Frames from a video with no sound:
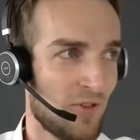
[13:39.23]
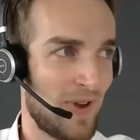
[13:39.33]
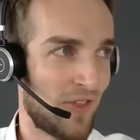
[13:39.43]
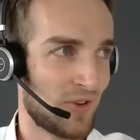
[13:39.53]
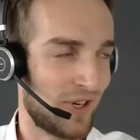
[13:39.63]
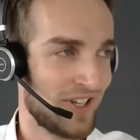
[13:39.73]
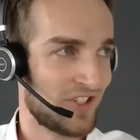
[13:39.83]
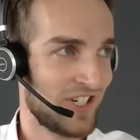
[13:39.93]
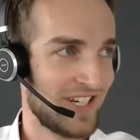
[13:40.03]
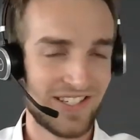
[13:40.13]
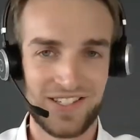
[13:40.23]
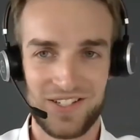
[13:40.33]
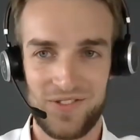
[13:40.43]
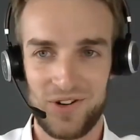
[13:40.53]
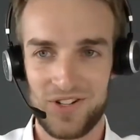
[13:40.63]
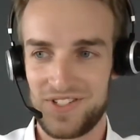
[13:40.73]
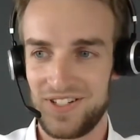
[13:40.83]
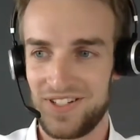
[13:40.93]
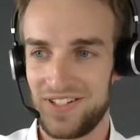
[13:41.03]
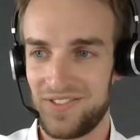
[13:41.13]
The methodology is known as
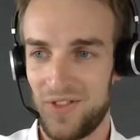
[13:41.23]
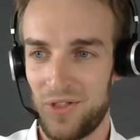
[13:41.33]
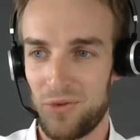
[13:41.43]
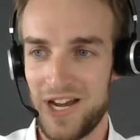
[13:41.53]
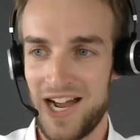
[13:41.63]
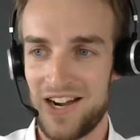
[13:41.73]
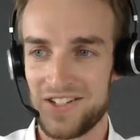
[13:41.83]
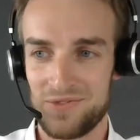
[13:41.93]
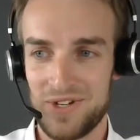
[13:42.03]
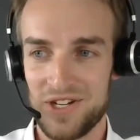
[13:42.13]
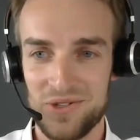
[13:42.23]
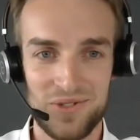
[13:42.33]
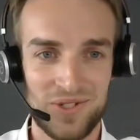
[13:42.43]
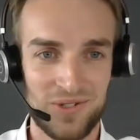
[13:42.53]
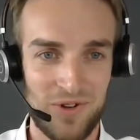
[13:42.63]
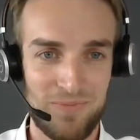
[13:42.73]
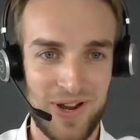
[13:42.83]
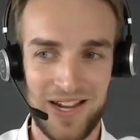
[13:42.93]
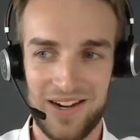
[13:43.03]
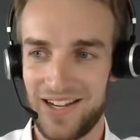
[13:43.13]
the 3 Rs: reuse,
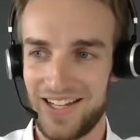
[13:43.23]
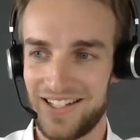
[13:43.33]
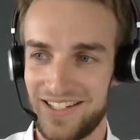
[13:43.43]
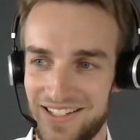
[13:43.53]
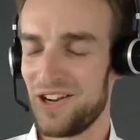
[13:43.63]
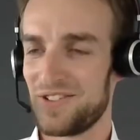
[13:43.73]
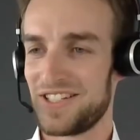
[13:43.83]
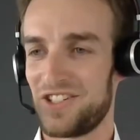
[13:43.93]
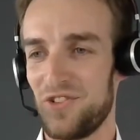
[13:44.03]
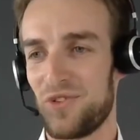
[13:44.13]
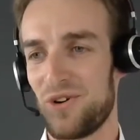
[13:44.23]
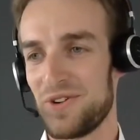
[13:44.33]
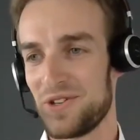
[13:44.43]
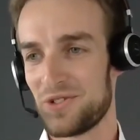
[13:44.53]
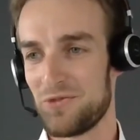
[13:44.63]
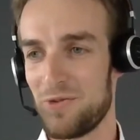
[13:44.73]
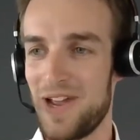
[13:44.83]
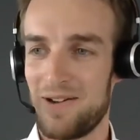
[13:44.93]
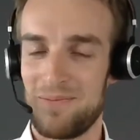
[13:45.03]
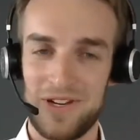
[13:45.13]
repair, and it's actually 4: reuse,
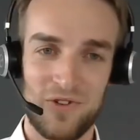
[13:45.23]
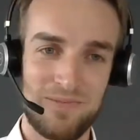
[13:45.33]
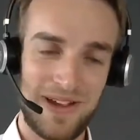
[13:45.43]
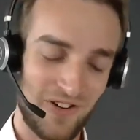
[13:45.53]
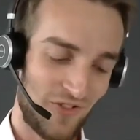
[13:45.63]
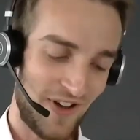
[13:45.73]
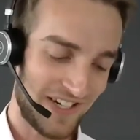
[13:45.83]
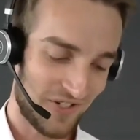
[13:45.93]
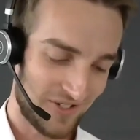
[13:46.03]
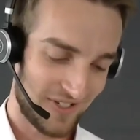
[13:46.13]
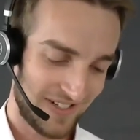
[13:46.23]
repair, remanufacture.